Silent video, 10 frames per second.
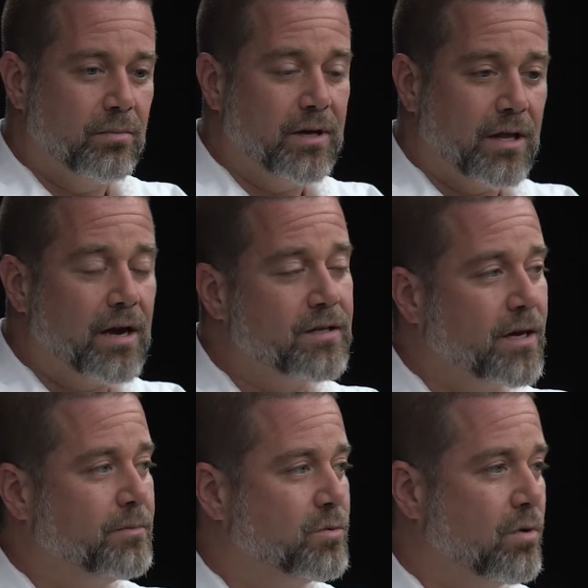there'll be a lot of
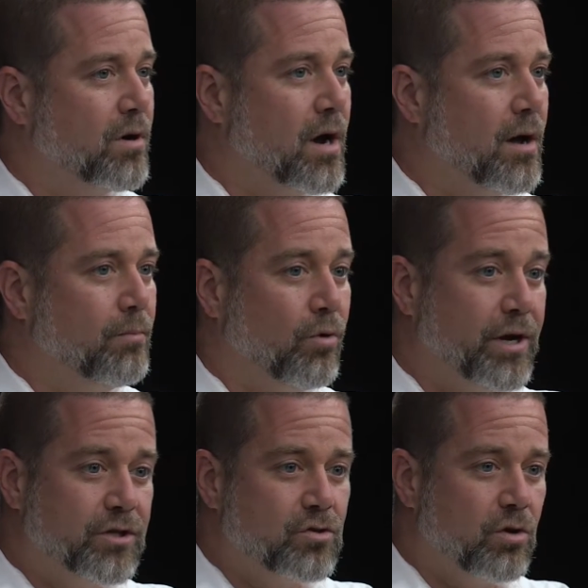times where I'm
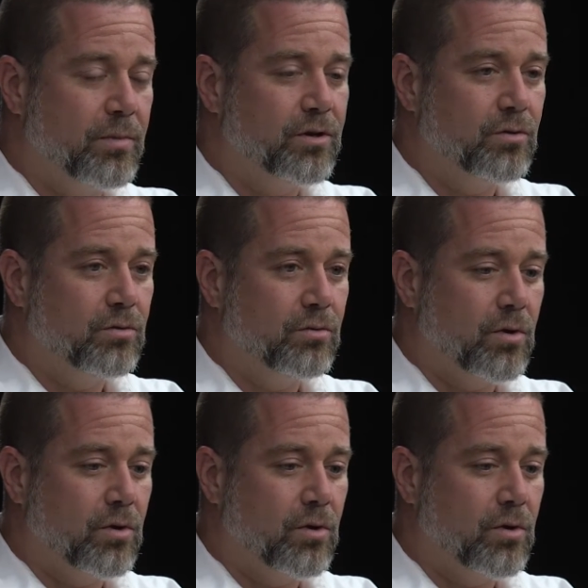brainstorming